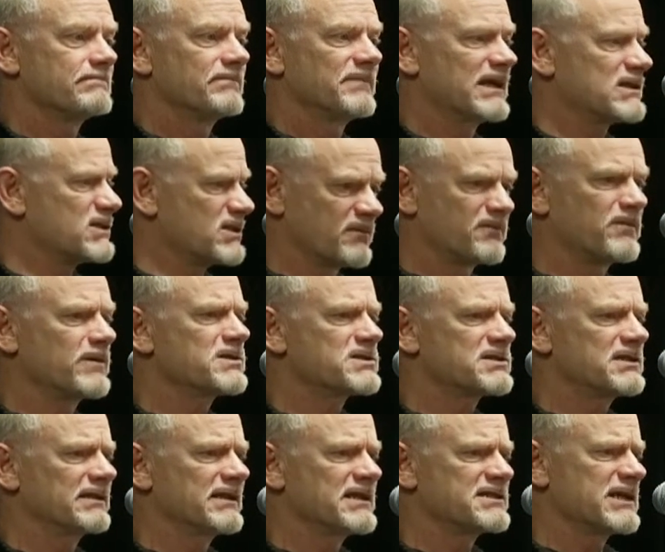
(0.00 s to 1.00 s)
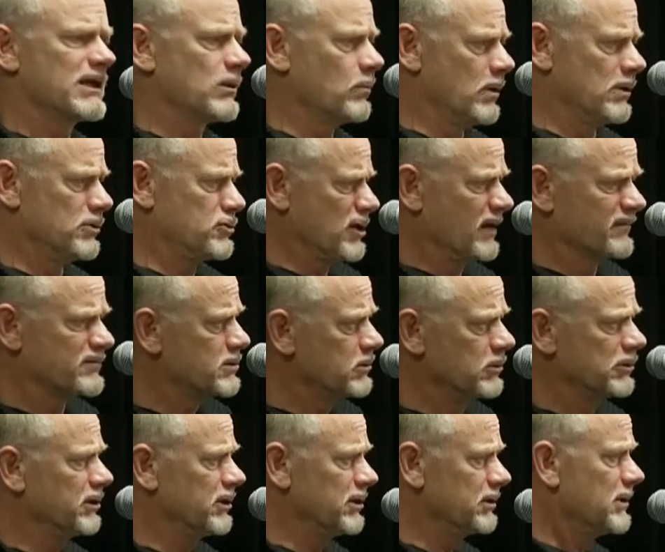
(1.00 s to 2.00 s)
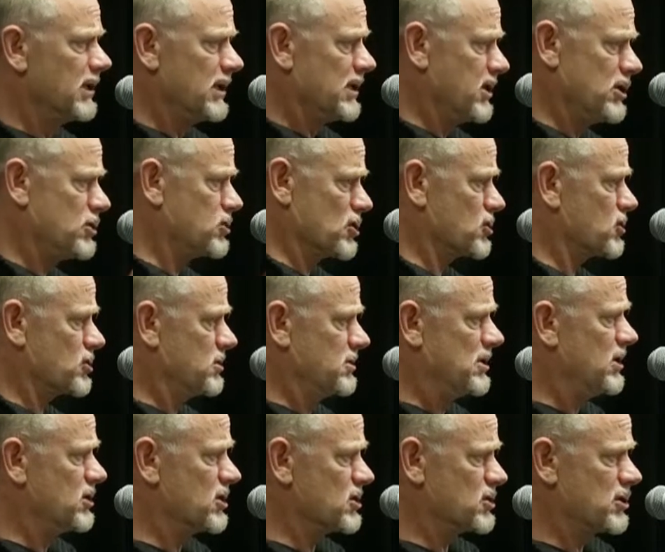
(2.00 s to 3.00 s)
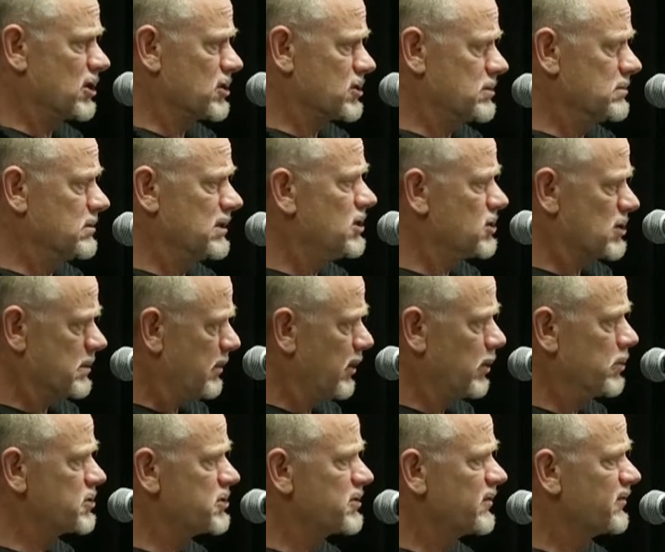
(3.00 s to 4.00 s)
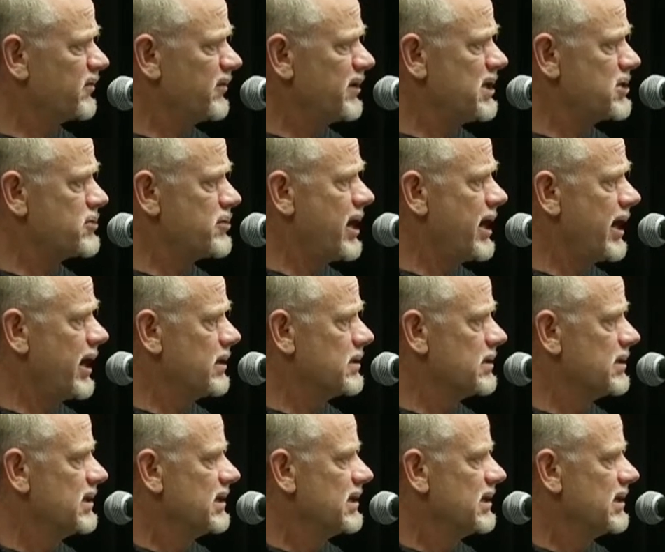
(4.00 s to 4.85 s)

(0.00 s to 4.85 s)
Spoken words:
That's the first thing they say. Well, Jeff Sluka, he just doesn't, he's opposed to free trade.